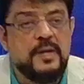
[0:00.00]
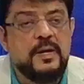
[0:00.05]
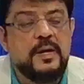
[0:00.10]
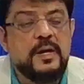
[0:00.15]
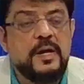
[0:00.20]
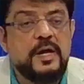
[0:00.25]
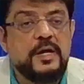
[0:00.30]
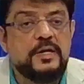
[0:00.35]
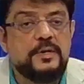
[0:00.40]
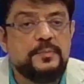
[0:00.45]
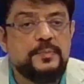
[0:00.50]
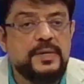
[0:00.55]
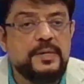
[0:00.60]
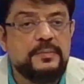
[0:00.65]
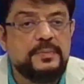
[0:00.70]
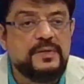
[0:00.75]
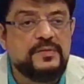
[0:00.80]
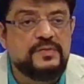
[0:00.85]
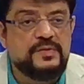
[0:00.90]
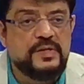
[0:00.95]
In a
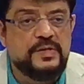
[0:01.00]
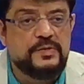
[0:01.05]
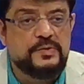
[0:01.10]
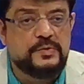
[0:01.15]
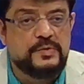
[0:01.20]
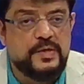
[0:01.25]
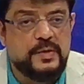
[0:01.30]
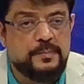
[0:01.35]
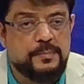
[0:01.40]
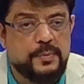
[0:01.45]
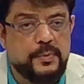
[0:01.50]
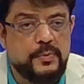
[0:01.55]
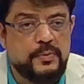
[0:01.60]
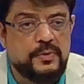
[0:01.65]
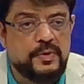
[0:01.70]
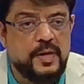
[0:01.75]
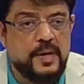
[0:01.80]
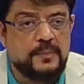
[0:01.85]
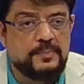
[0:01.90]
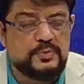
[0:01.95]
BBC Today
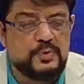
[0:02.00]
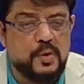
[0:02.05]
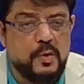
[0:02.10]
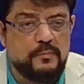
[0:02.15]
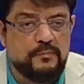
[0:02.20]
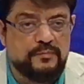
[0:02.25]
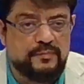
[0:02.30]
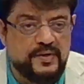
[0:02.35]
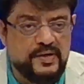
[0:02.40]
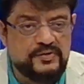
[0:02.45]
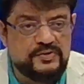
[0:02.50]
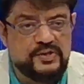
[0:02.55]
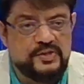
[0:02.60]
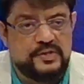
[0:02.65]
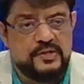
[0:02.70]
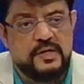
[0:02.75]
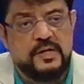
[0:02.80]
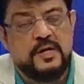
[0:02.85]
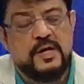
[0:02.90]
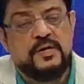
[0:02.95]
program, Tom
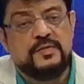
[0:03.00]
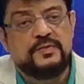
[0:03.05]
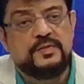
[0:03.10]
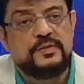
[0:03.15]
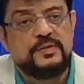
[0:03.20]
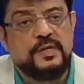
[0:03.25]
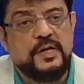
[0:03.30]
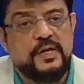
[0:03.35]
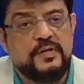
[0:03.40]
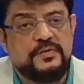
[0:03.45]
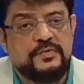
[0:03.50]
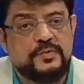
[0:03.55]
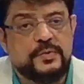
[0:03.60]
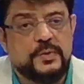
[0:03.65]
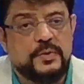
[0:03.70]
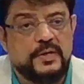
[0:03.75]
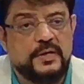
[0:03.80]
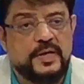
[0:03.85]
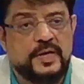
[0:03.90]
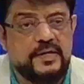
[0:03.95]
Fletcher said
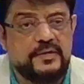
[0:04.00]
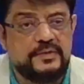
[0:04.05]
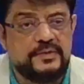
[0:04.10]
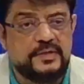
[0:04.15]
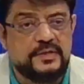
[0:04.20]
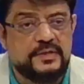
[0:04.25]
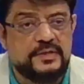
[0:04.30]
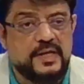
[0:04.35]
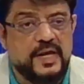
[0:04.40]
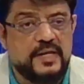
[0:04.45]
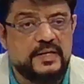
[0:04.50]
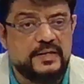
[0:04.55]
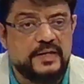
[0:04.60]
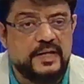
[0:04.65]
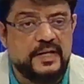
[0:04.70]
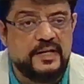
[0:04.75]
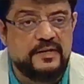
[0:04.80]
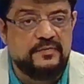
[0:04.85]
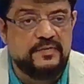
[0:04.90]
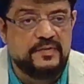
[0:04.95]
Israel ended an
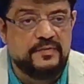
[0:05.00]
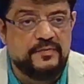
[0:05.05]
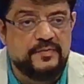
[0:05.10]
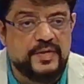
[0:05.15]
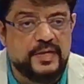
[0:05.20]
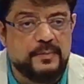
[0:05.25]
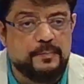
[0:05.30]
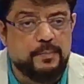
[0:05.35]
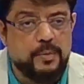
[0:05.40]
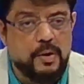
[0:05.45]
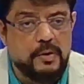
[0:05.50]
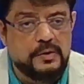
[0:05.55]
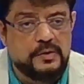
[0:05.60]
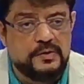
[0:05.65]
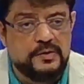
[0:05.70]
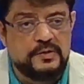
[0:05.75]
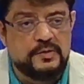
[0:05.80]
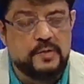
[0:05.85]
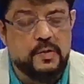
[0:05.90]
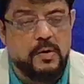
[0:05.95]
11-week
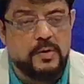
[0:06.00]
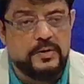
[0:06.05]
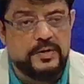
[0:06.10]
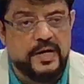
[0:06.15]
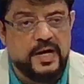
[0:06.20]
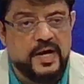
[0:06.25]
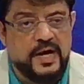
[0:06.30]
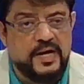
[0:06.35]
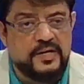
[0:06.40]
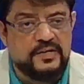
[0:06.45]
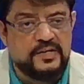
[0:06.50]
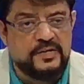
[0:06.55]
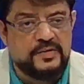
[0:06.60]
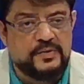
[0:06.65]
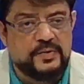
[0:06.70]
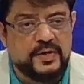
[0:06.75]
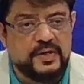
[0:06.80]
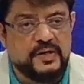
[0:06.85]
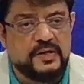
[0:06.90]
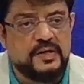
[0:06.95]
blockade on aid
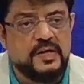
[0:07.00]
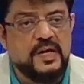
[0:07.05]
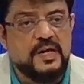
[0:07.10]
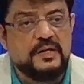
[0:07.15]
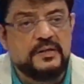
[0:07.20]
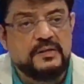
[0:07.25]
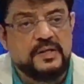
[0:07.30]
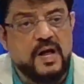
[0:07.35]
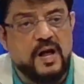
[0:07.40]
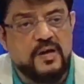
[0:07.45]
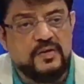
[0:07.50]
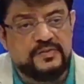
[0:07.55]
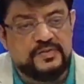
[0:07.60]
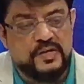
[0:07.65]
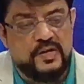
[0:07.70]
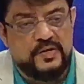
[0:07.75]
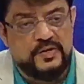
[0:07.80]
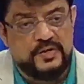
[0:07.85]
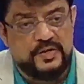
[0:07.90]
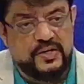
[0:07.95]
entering
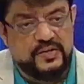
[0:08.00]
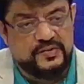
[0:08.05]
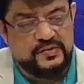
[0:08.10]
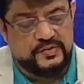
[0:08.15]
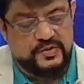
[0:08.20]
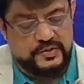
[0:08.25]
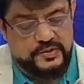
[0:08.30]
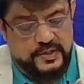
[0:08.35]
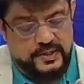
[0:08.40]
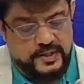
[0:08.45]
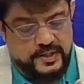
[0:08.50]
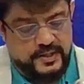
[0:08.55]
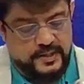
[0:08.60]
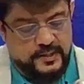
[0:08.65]
Gaza yesterday.